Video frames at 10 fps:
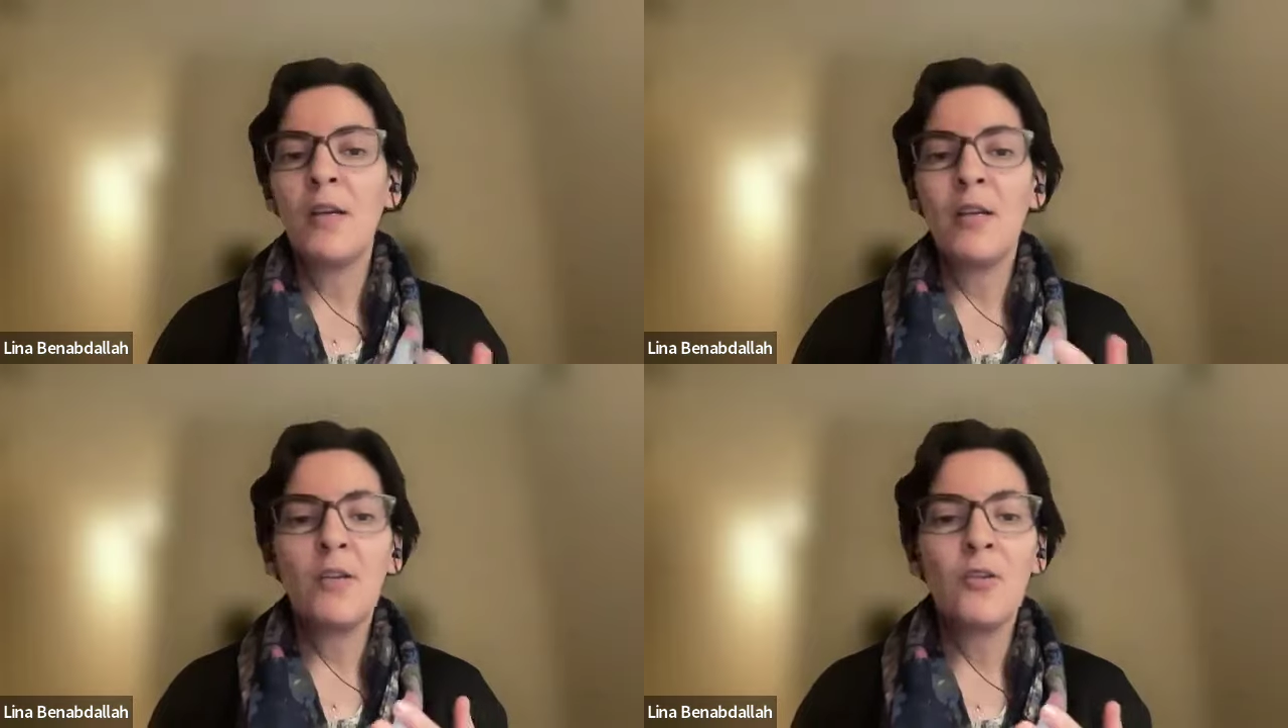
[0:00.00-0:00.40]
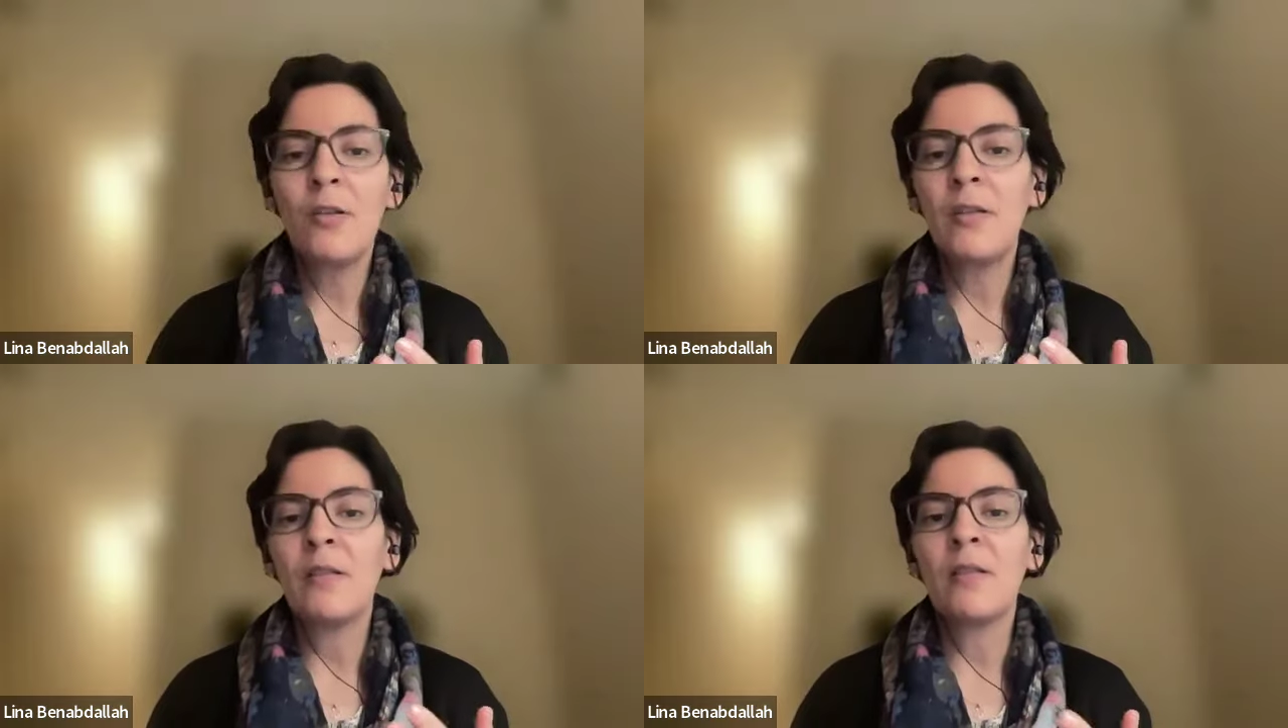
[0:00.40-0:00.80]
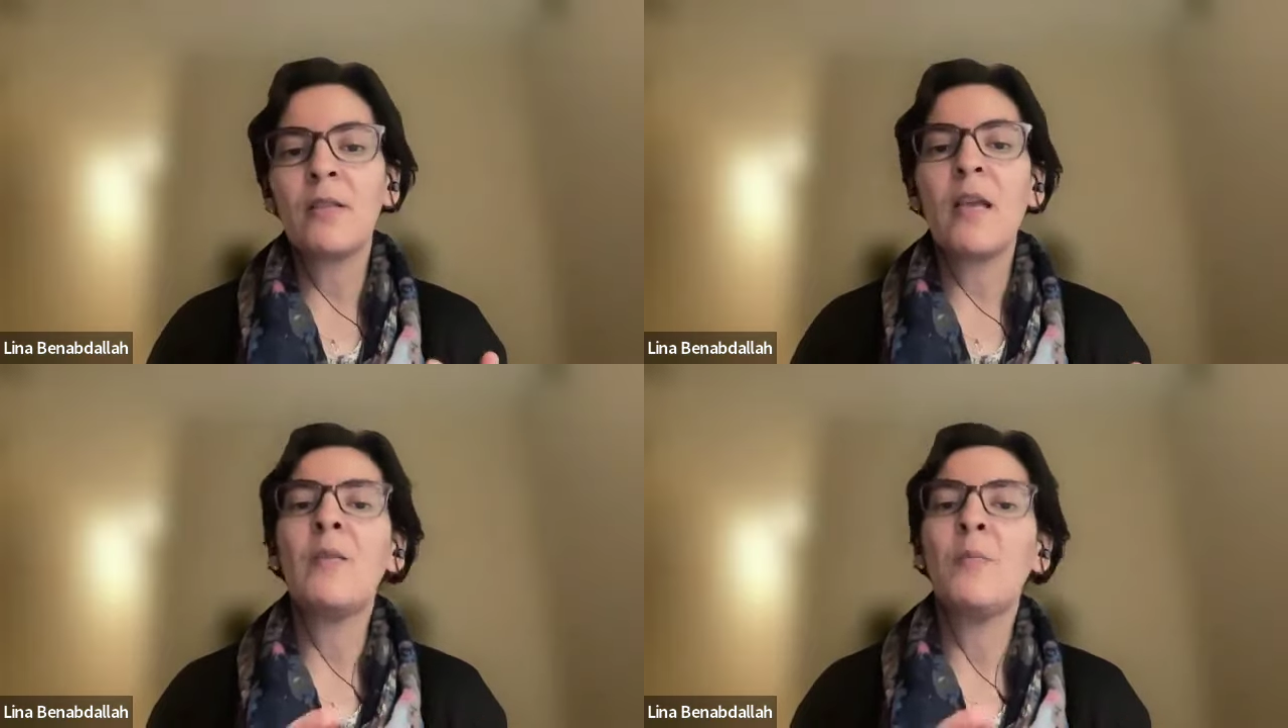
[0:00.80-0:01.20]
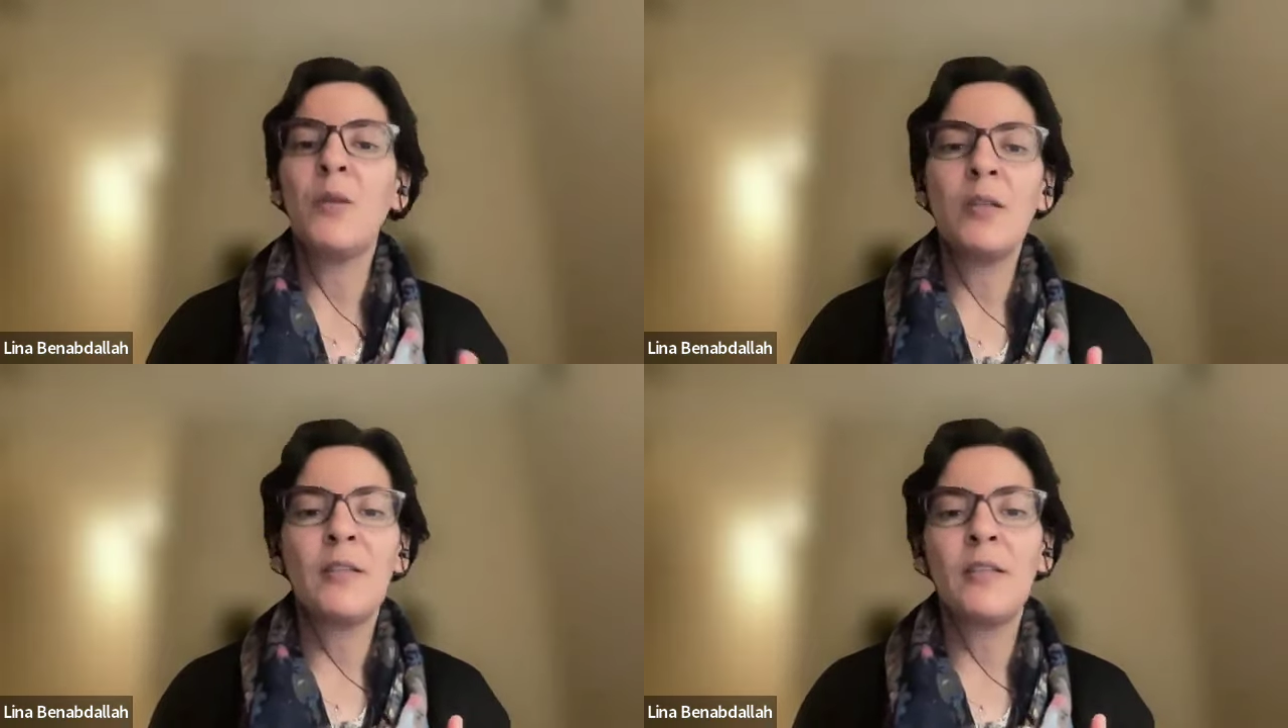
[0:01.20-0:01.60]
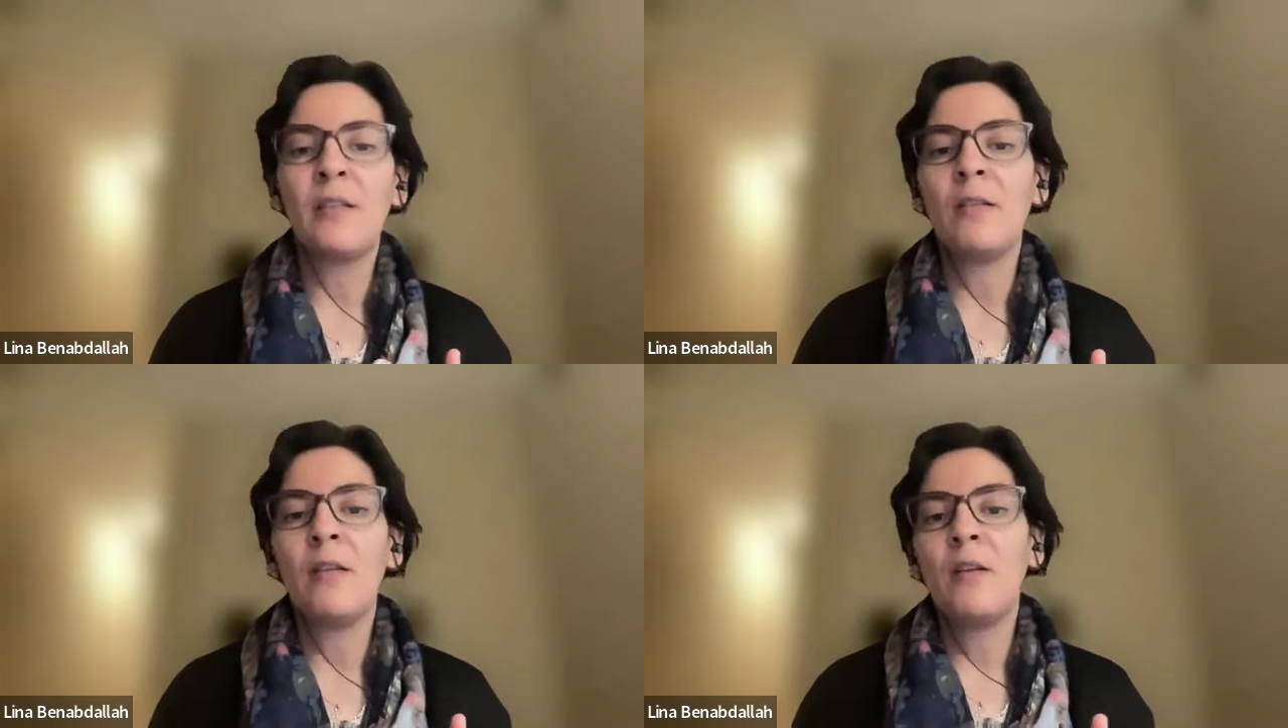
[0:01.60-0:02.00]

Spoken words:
insurance, and building